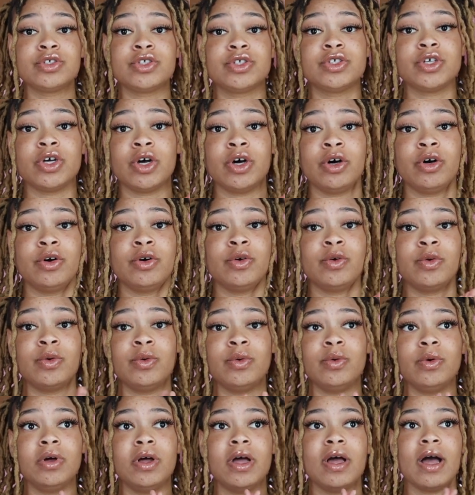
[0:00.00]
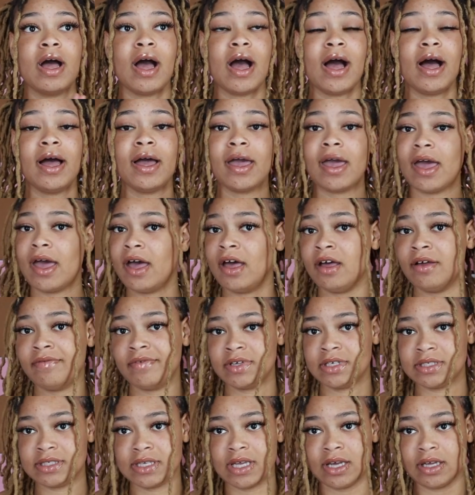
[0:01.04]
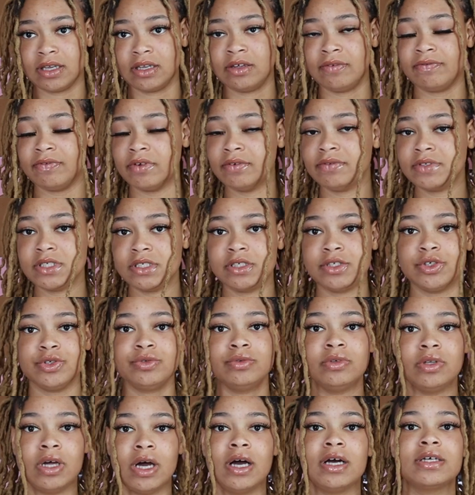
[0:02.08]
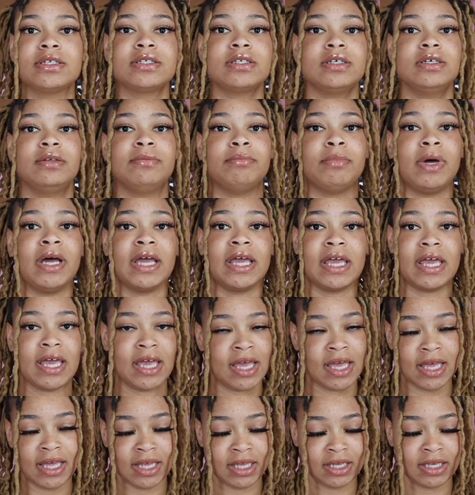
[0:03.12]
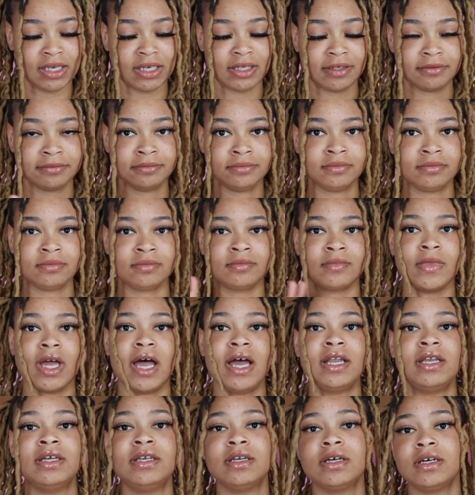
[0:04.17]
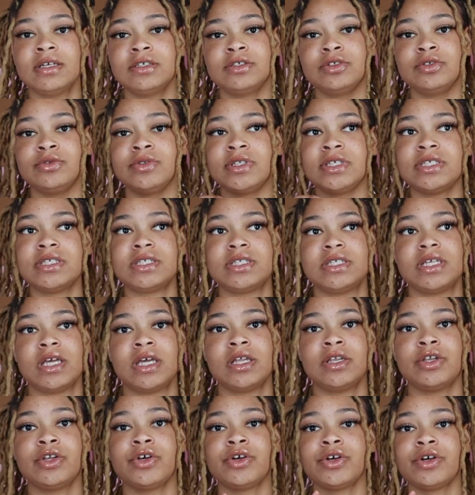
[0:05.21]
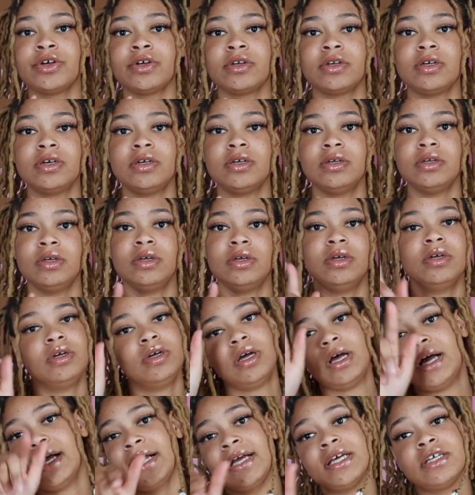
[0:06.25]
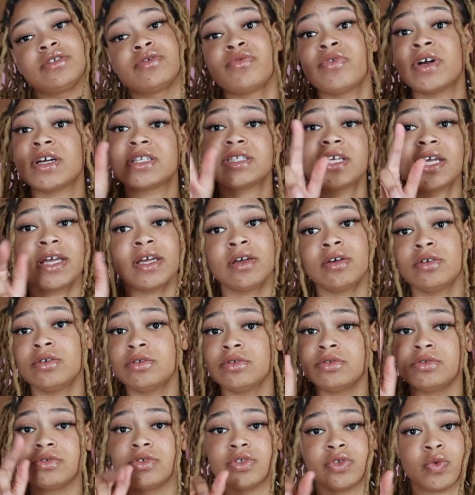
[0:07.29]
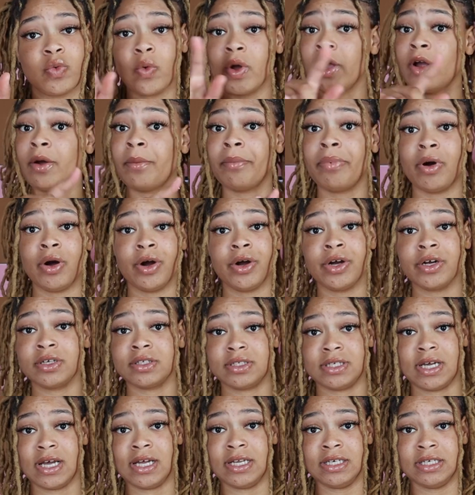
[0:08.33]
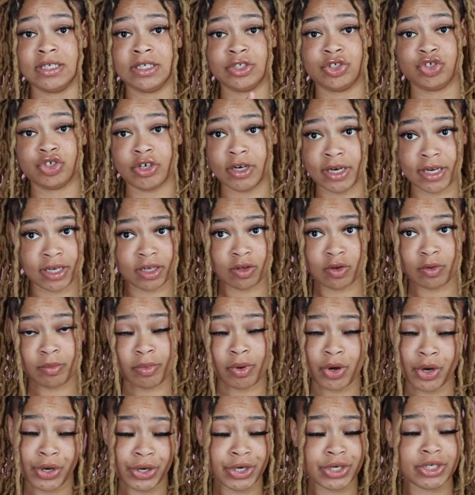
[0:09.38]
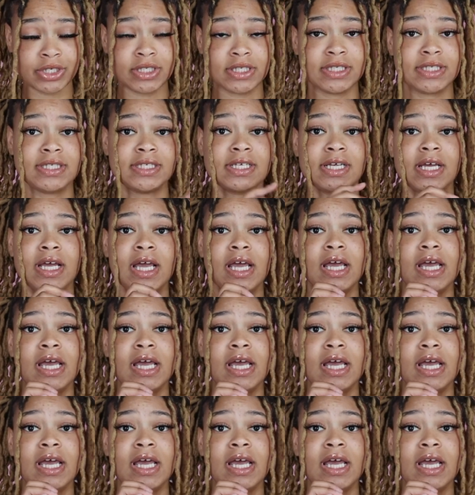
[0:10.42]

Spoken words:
So I have exactly 52 locks in my head. I did not do the standard, I guess, rectangle square parts. I did triangle parts,